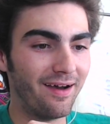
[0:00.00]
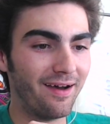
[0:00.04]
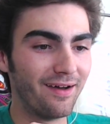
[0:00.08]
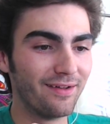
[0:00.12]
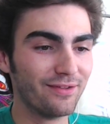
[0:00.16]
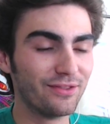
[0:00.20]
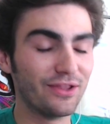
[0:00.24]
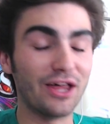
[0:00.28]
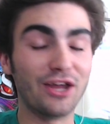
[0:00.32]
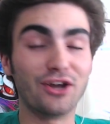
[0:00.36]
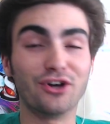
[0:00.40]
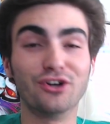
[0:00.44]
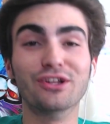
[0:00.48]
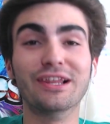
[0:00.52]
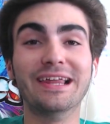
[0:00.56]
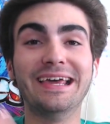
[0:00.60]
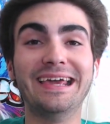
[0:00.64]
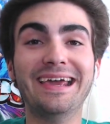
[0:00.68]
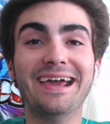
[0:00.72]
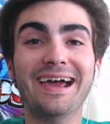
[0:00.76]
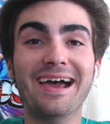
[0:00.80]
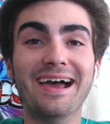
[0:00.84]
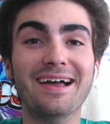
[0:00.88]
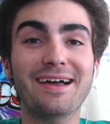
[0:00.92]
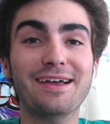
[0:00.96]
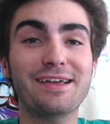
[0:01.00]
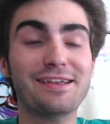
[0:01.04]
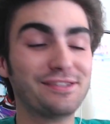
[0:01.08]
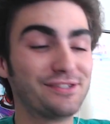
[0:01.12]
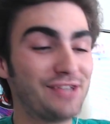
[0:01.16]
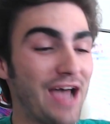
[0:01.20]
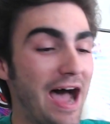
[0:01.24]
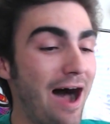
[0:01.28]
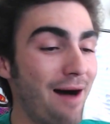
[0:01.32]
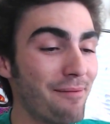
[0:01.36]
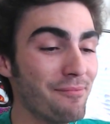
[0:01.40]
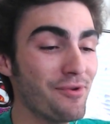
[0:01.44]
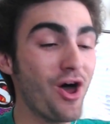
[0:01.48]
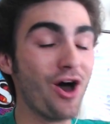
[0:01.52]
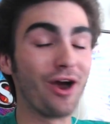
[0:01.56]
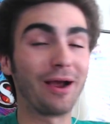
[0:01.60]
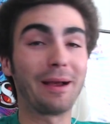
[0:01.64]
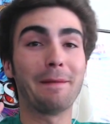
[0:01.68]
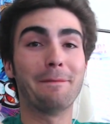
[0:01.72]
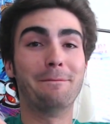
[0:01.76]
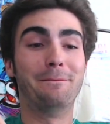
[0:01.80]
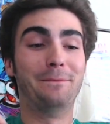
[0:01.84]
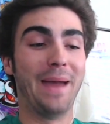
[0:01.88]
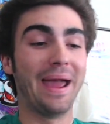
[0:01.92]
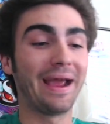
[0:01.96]
Literally, Tom Nook,
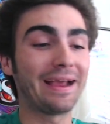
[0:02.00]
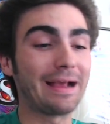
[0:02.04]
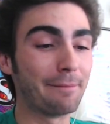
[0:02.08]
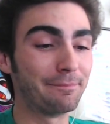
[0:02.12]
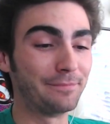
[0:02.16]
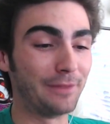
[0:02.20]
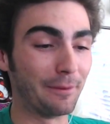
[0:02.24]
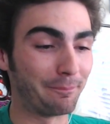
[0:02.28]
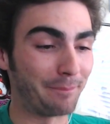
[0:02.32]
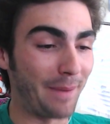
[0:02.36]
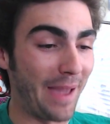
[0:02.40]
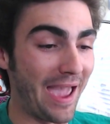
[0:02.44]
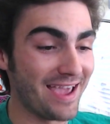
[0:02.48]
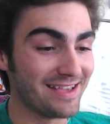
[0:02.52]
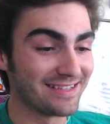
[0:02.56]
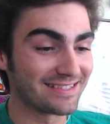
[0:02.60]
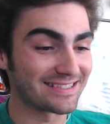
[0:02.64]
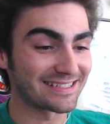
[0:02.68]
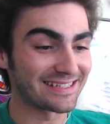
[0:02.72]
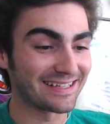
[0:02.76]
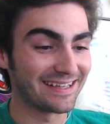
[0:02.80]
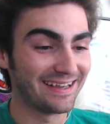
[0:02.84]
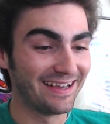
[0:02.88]
pick up the pace!